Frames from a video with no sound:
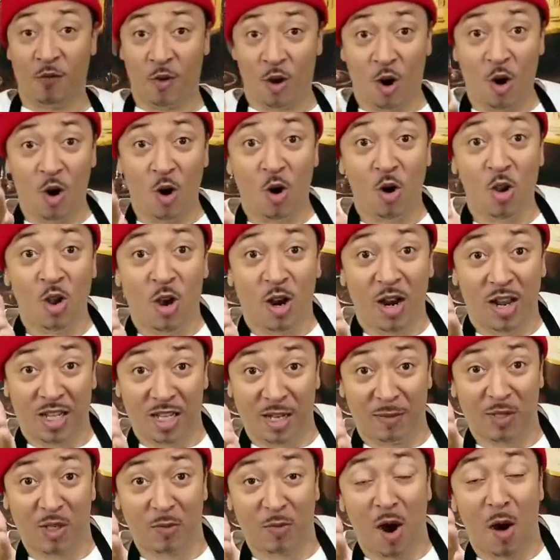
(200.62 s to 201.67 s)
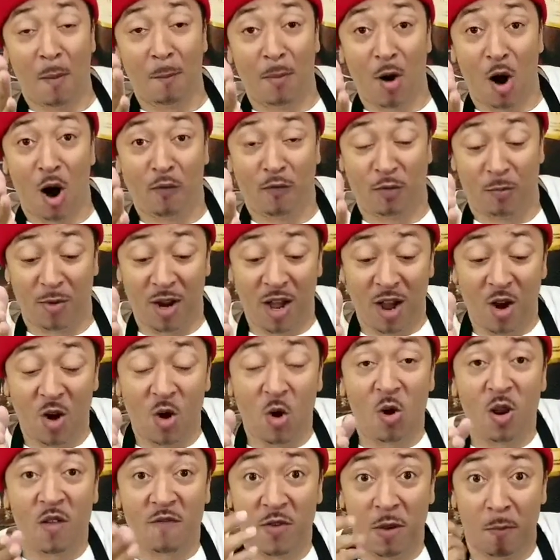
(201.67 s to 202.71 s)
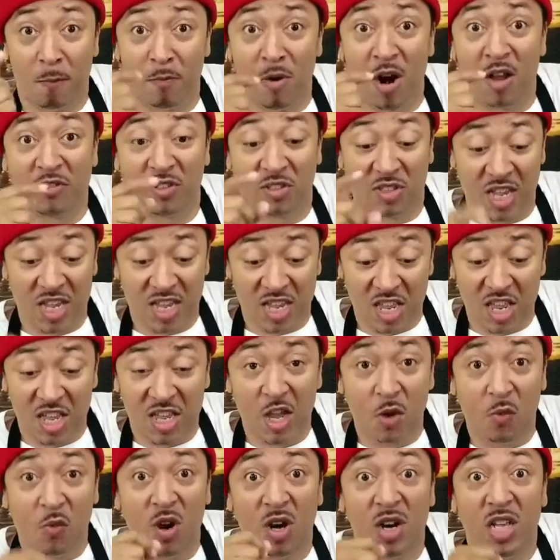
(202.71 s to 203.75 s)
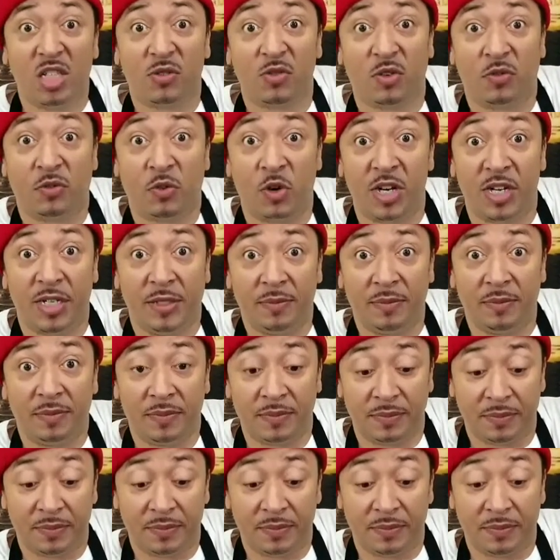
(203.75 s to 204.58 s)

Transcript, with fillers: For all y'all that come to my bar from now on, if your breath stinking, you get one of these for free.